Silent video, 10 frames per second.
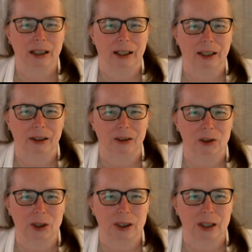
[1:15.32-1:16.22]
And
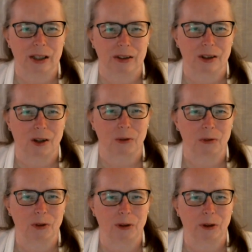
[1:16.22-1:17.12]
she has
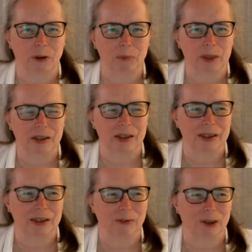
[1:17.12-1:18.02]
owned her own
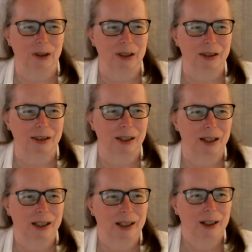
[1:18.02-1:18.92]
business in various
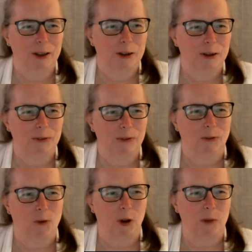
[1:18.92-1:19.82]

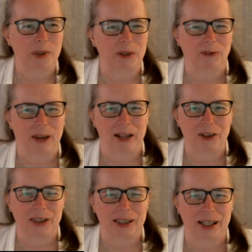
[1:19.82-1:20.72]
forms and
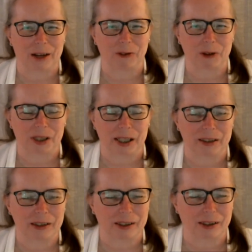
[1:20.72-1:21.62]
fashions ever
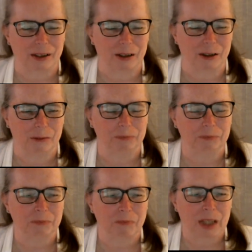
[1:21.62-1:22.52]
since.
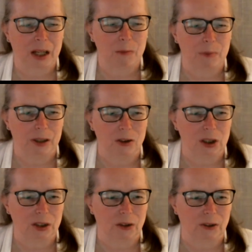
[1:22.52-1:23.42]
But
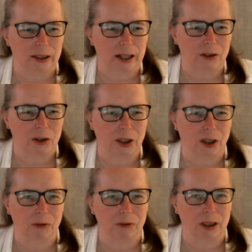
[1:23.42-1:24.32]
she started out, she
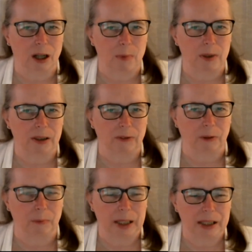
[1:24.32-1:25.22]
owned a couple of
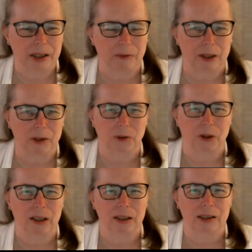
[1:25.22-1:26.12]
different pizza
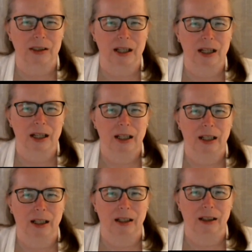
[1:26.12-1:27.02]
restaurants
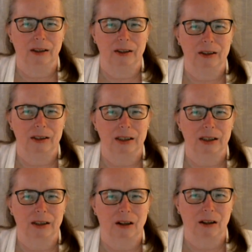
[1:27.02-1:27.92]
and
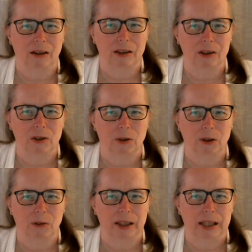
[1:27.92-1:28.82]
got
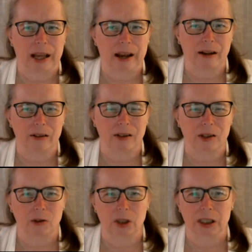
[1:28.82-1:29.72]
started with that.
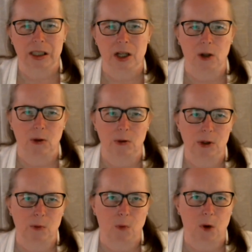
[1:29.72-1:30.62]
So she
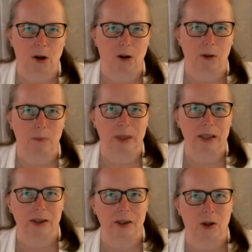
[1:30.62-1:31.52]
knows what our
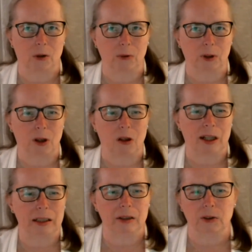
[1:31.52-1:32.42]
business owner
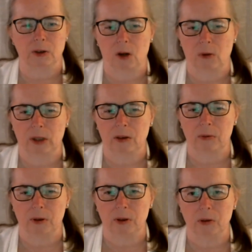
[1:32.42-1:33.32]
clients are going
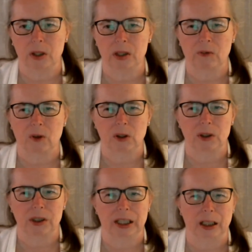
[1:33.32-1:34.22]
through as far
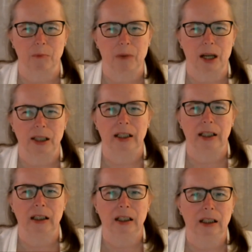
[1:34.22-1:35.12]
as needing
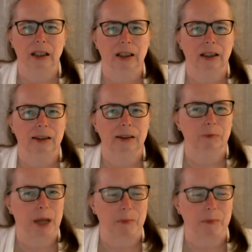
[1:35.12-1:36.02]
money,
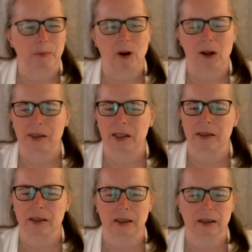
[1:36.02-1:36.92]
payment
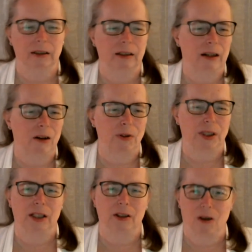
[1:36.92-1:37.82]
processing,
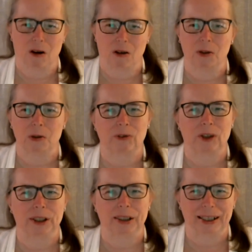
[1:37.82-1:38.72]
healthcare, all those
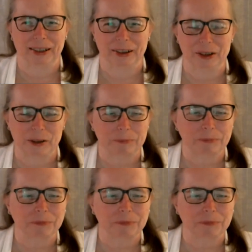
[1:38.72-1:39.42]
fun things.